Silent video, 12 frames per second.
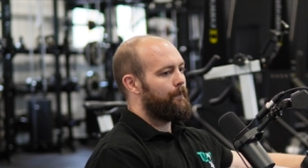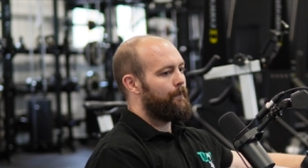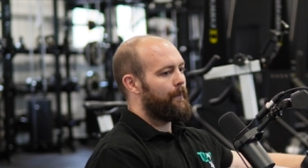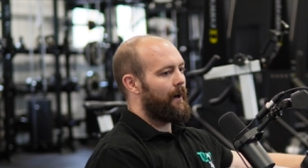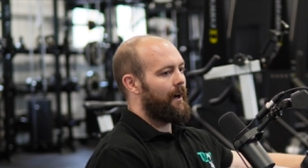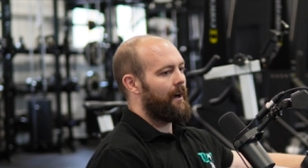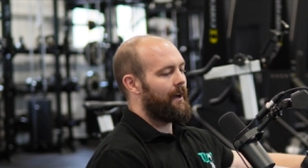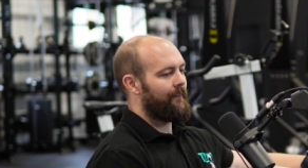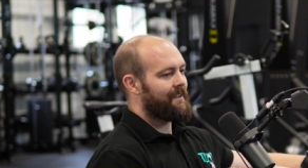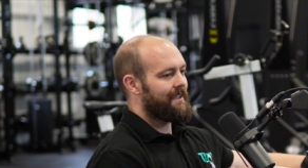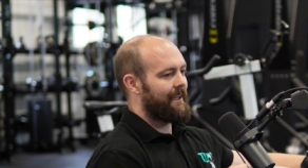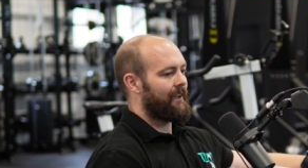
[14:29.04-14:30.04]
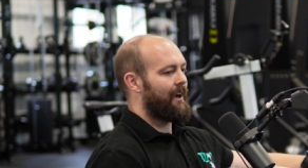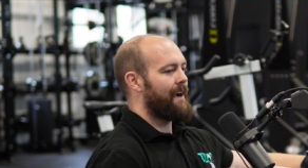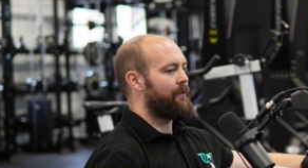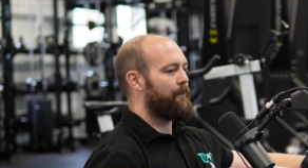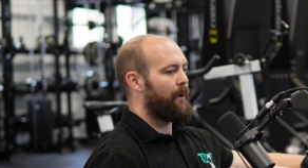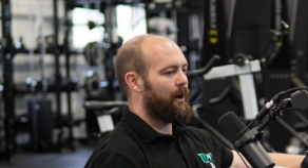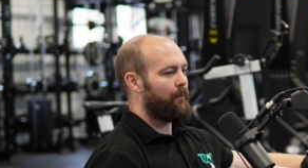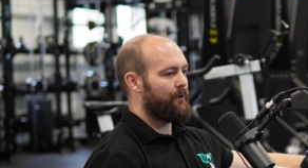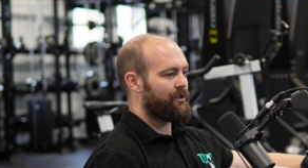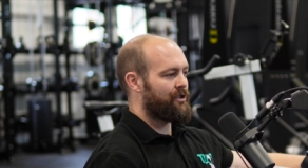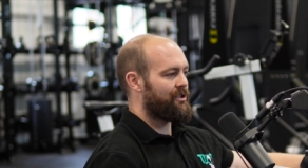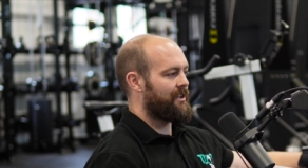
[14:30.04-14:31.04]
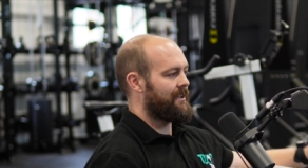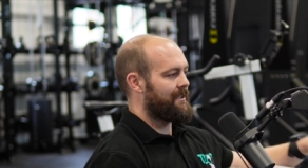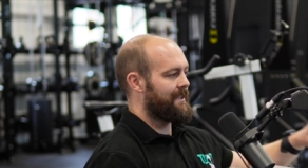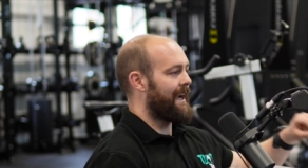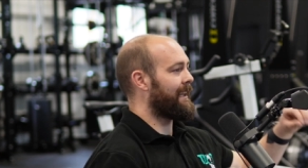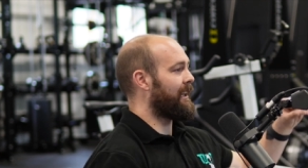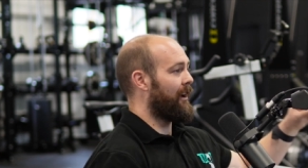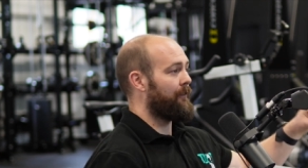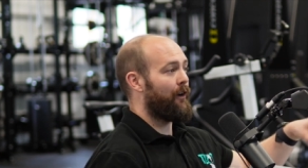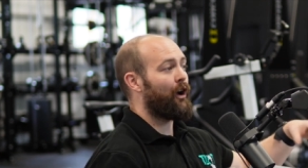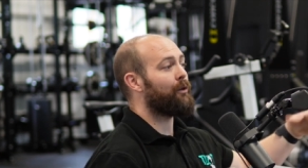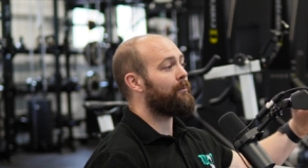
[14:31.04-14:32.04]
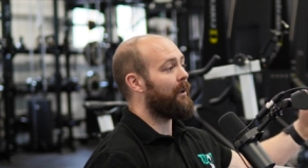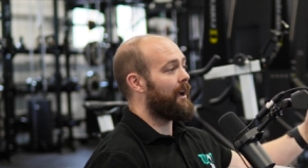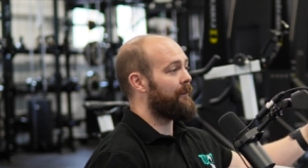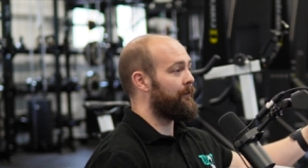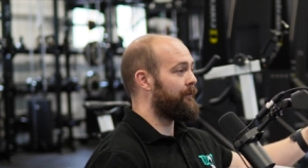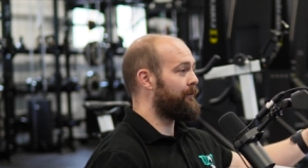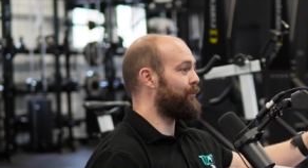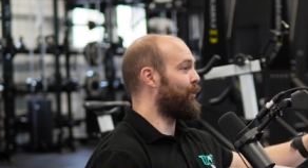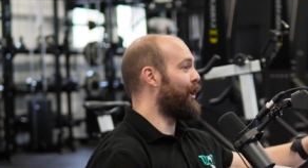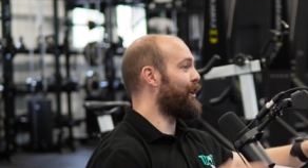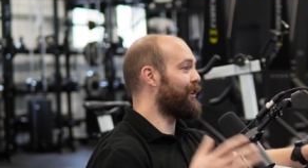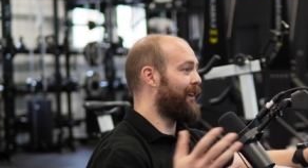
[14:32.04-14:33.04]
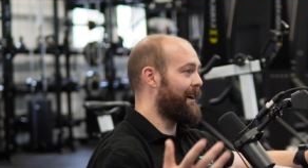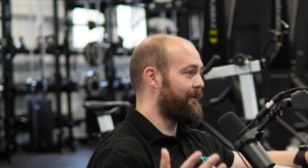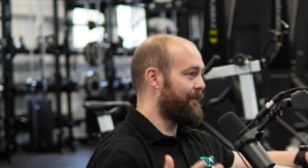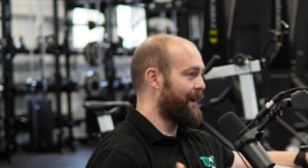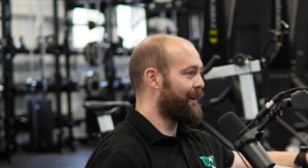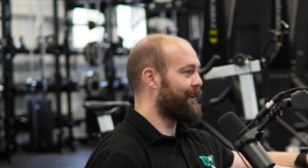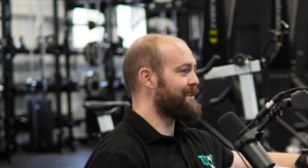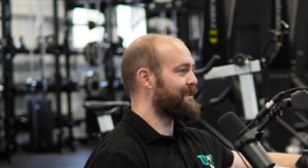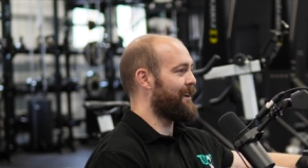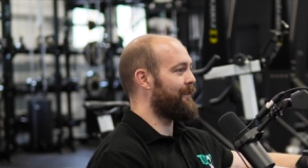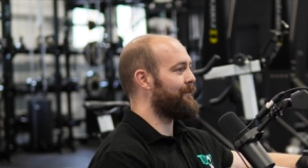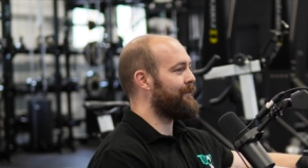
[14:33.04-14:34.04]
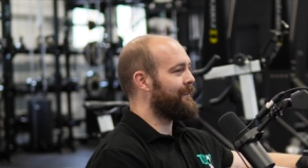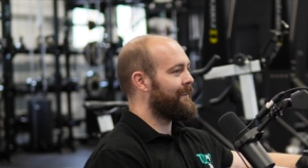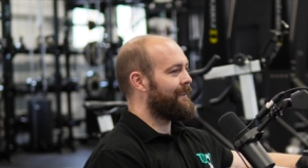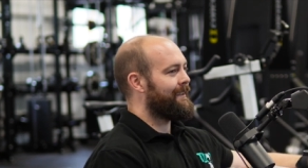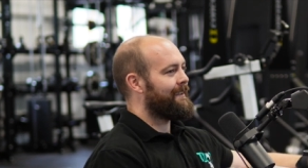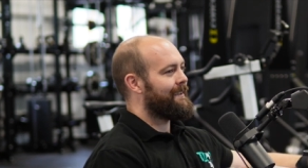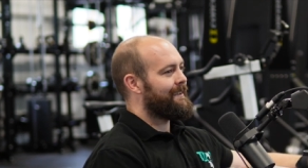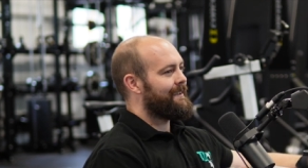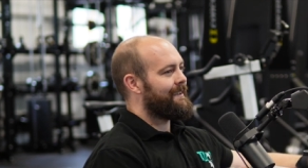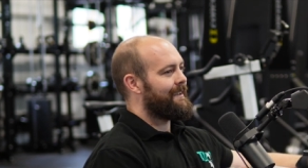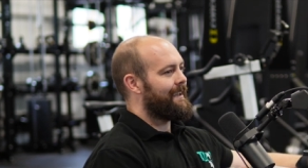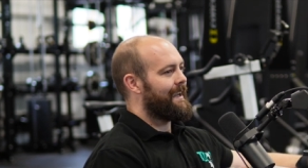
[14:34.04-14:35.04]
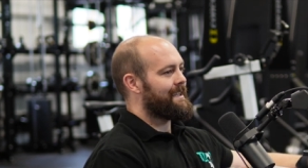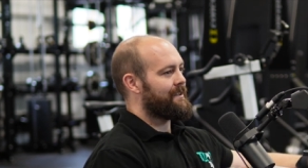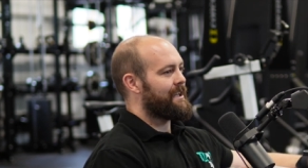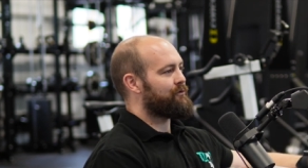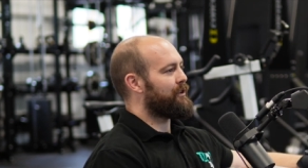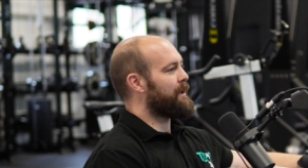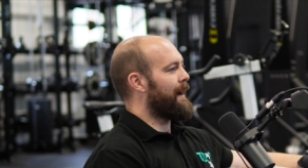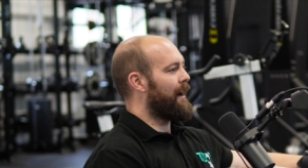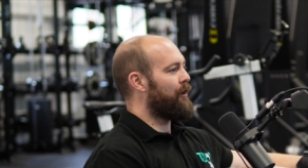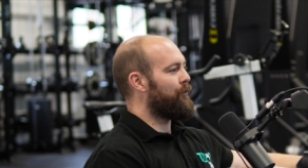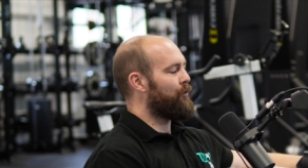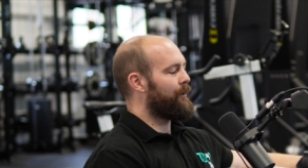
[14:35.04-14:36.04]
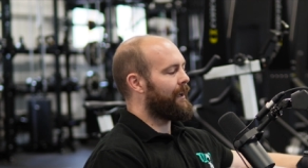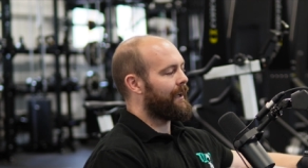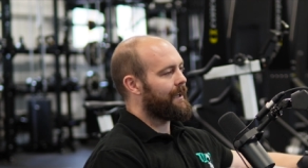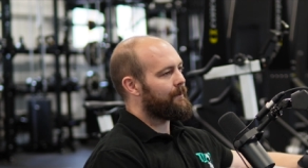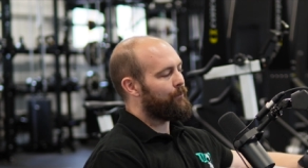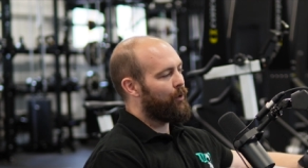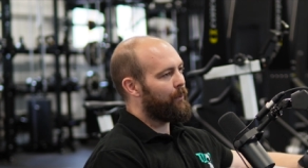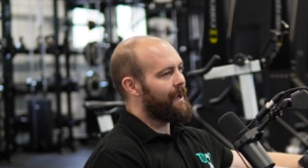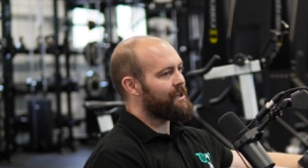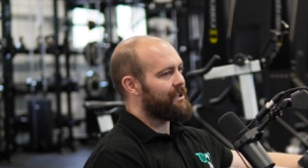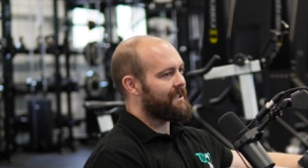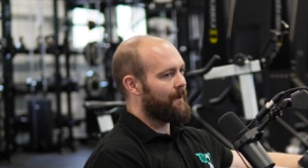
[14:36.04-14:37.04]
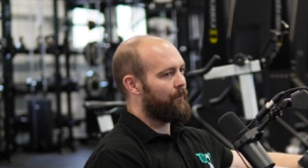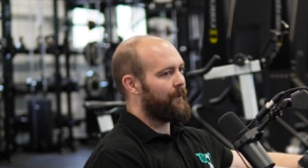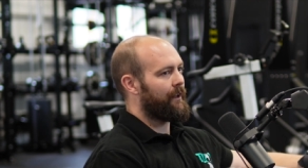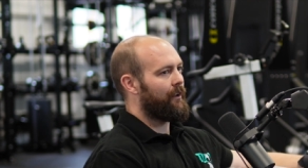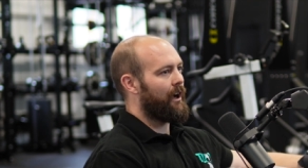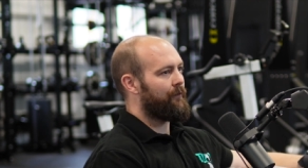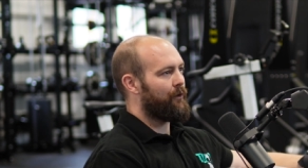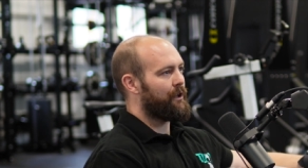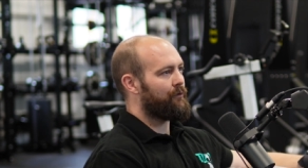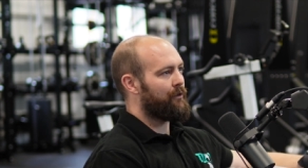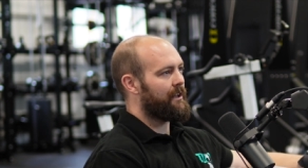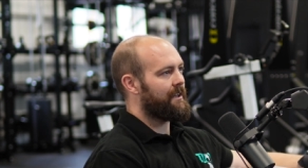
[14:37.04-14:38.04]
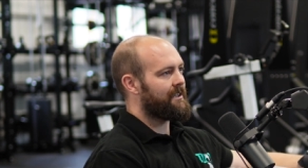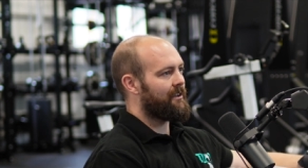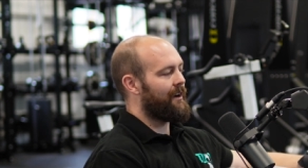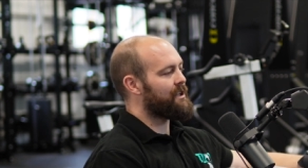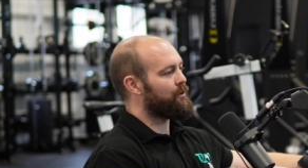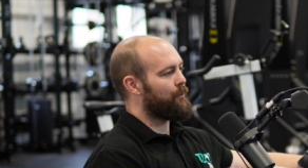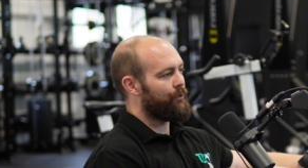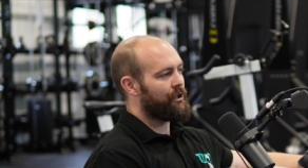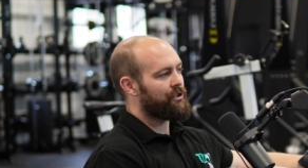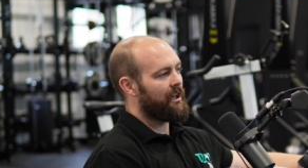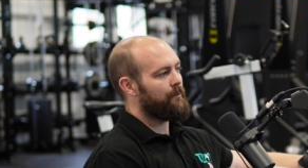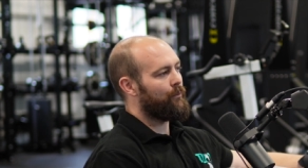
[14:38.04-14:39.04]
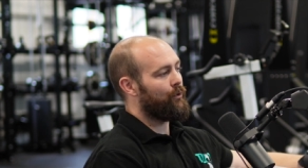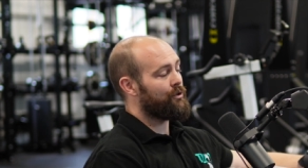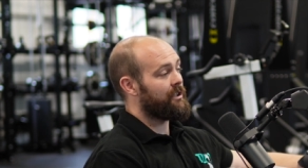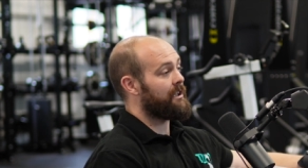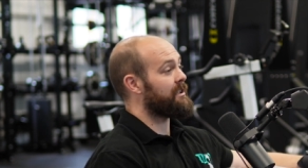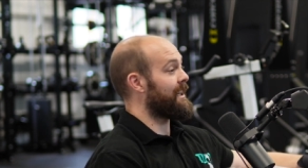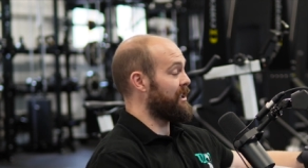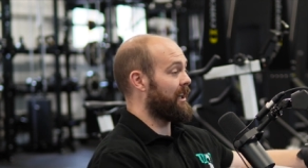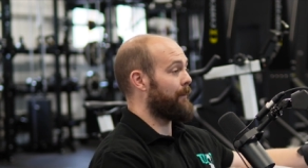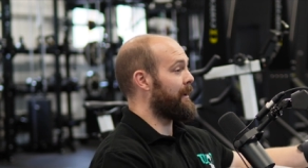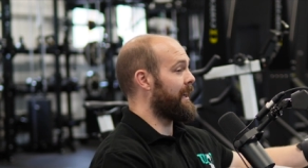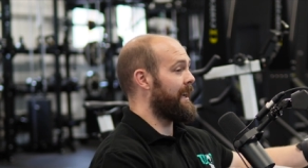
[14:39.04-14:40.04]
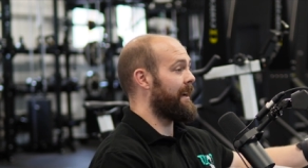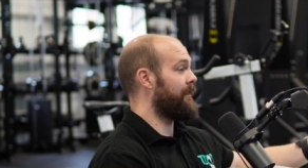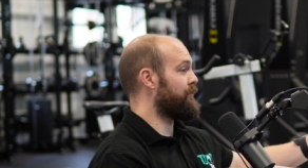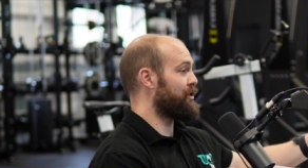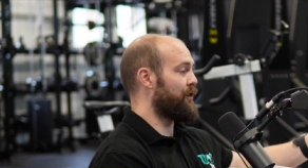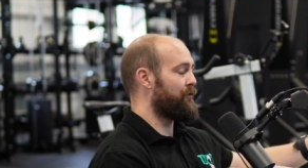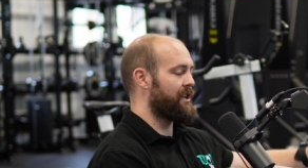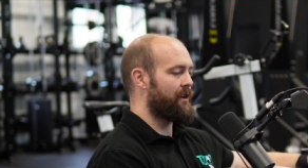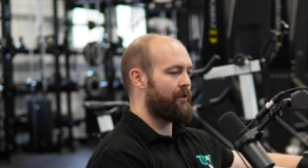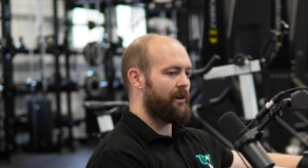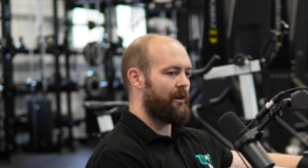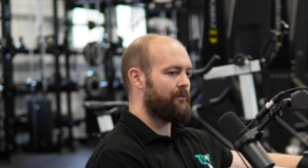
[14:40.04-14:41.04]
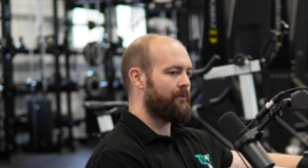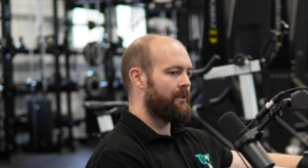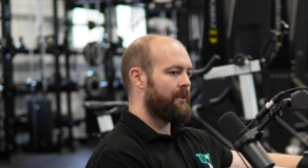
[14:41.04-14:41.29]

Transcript: But understanding I have a purpose just in daily life, home life, work life, that kind of stuff is really powerful. And again, probably actually something that I've only really started to appreciate more since actually coming here just over a year ago.